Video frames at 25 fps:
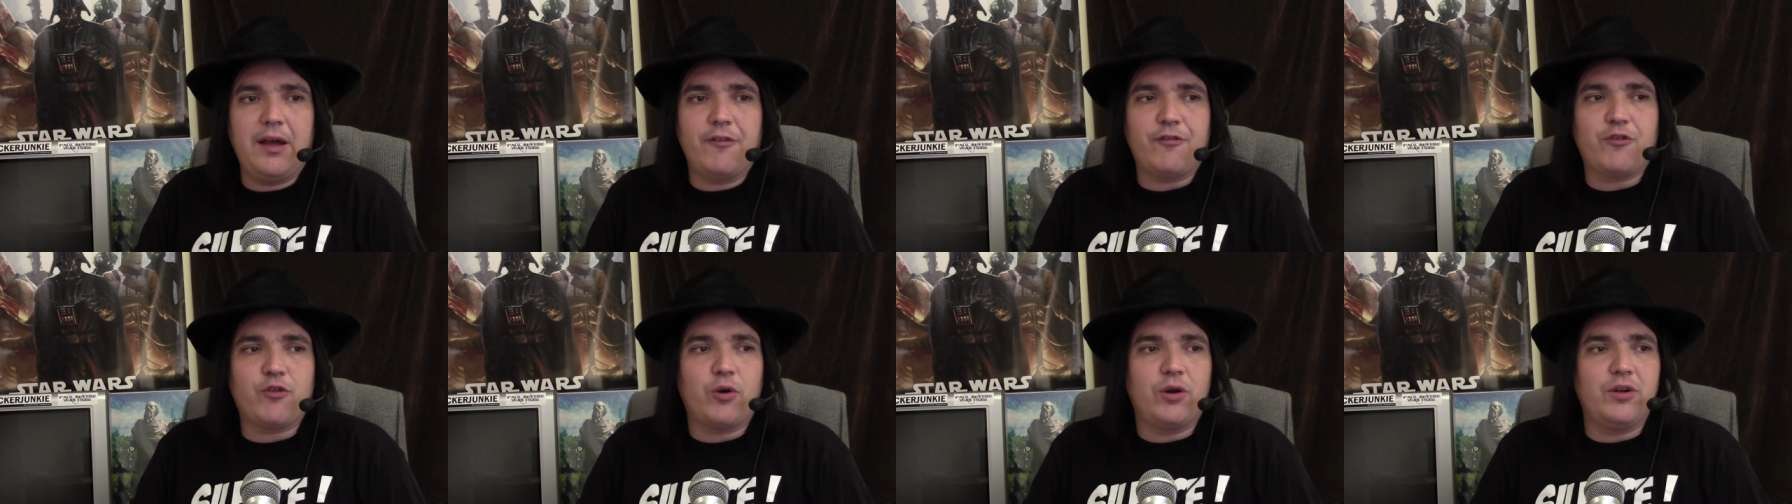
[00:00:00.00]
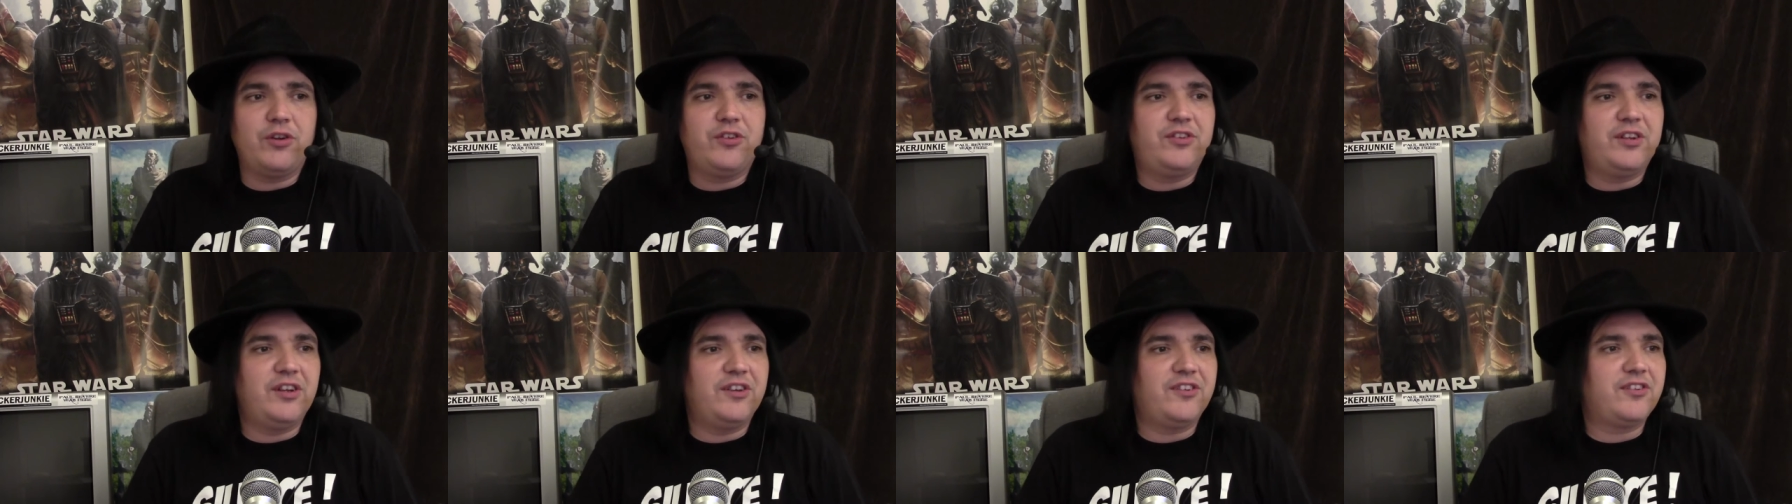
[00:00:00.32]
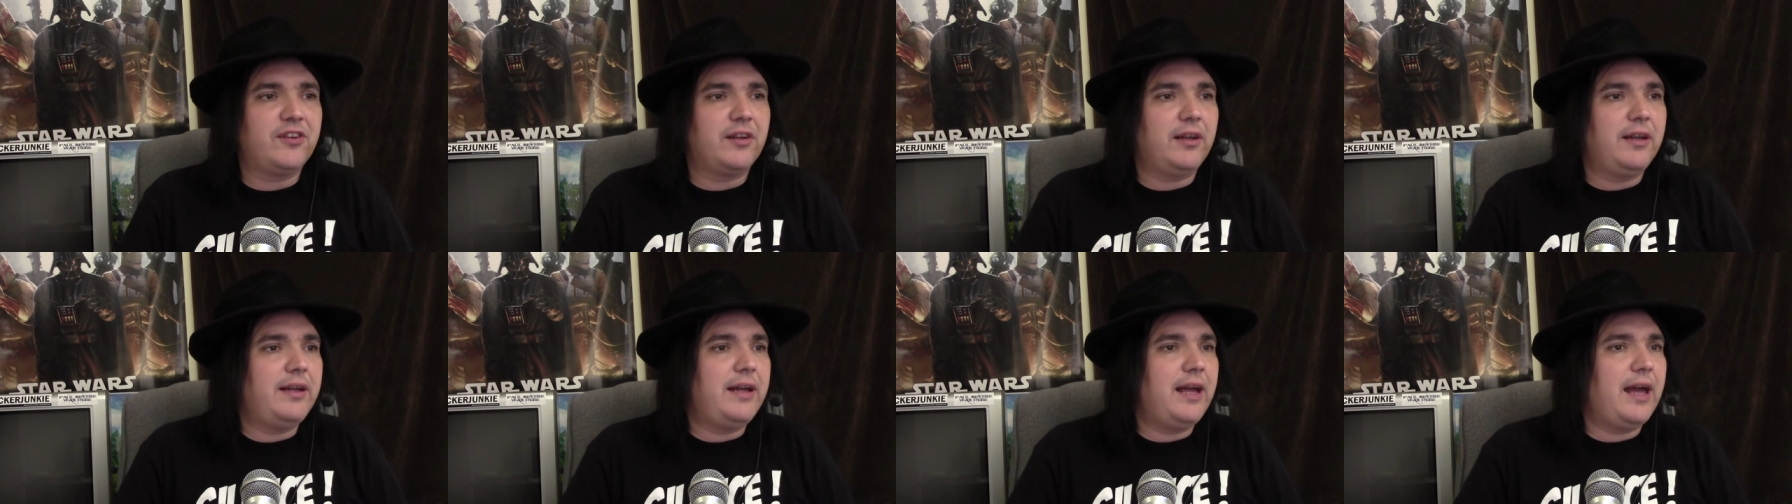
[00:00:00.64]
of course
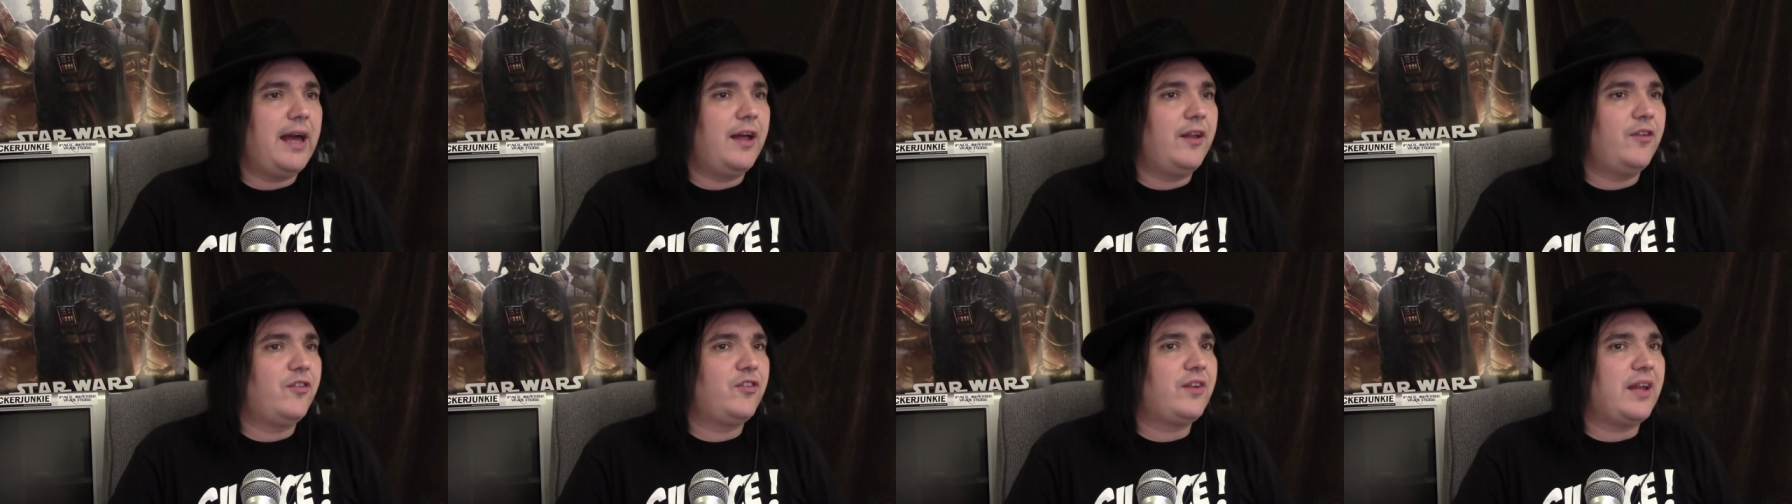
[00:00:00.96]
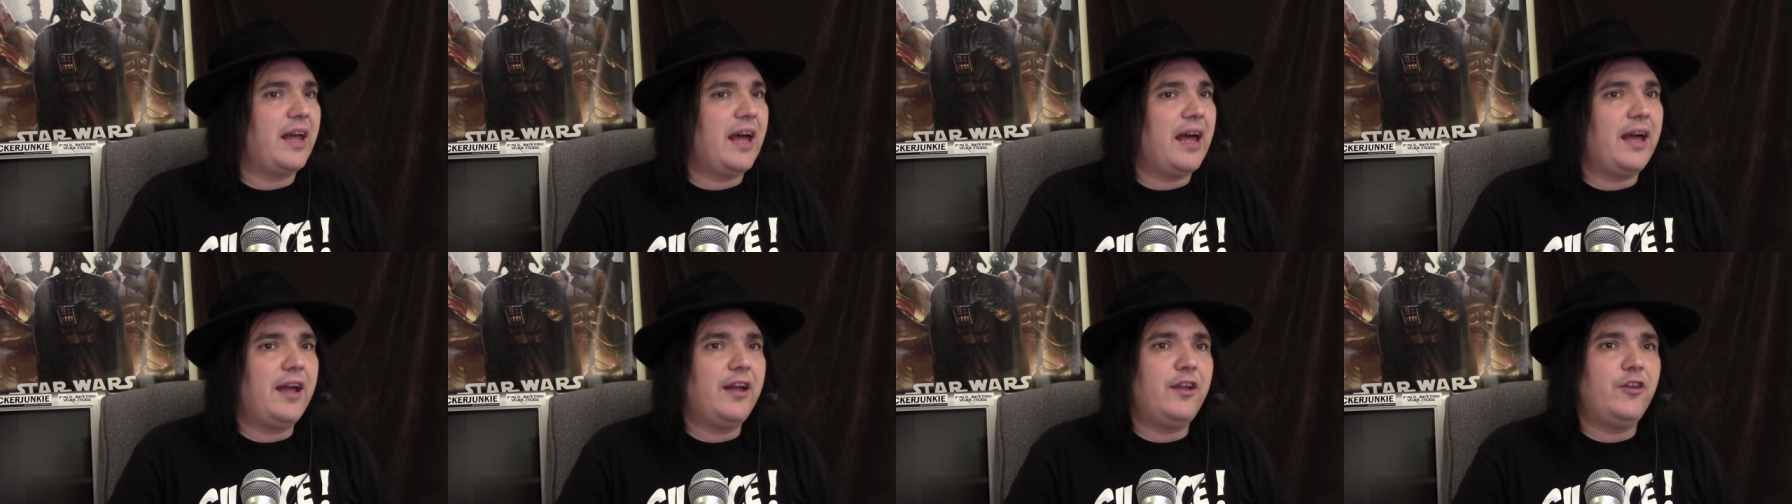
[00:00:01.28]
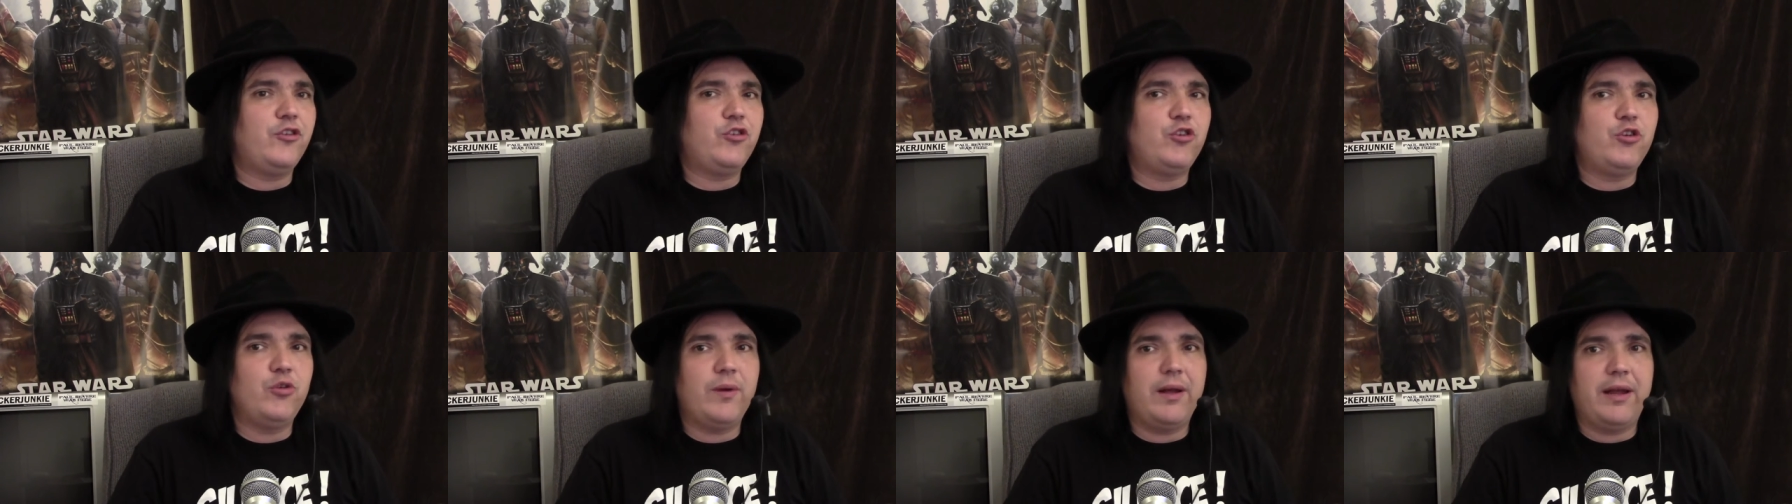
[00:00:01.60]
Sicily has
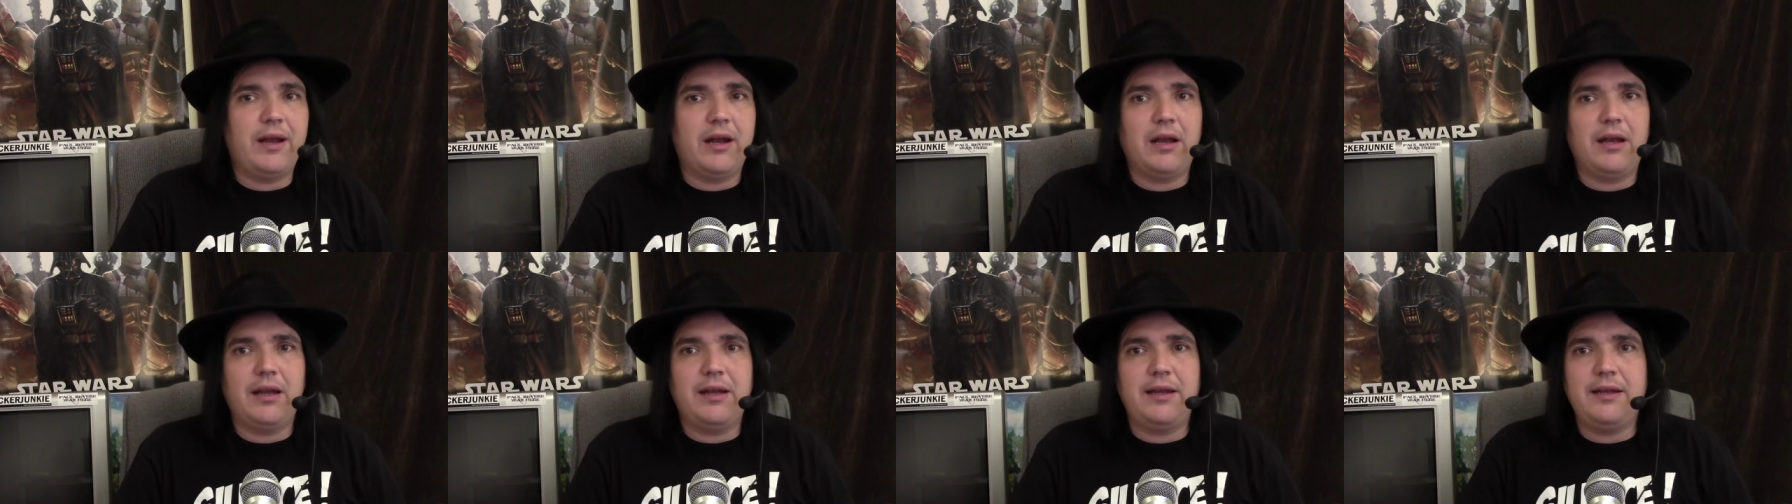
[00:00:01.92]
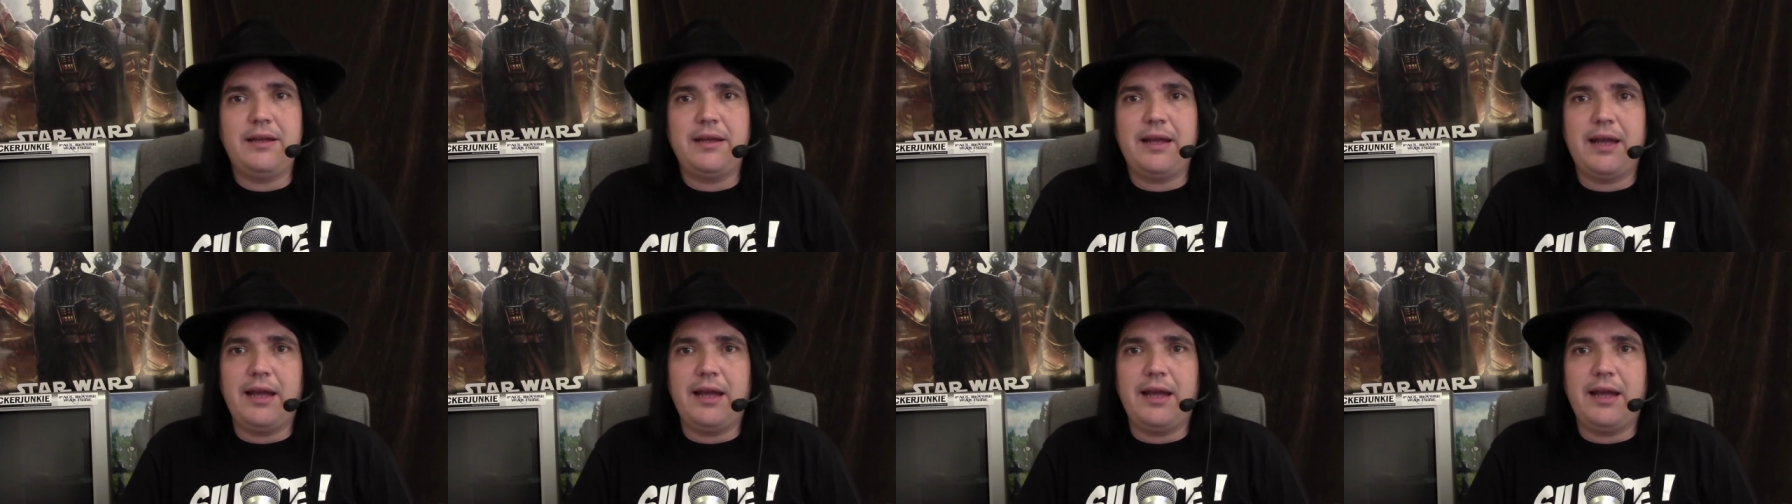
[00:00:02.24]
ties to Italy,